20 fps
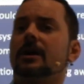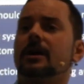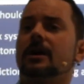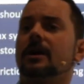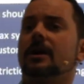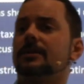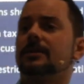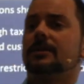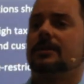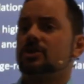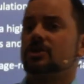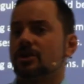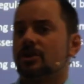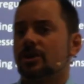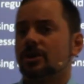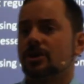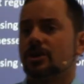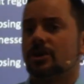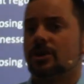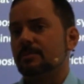these sugary
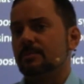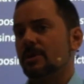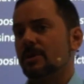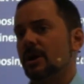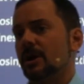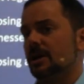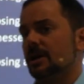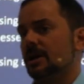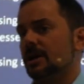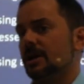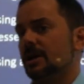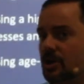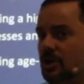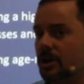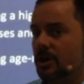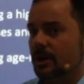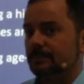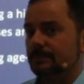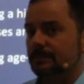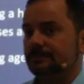products. Sure.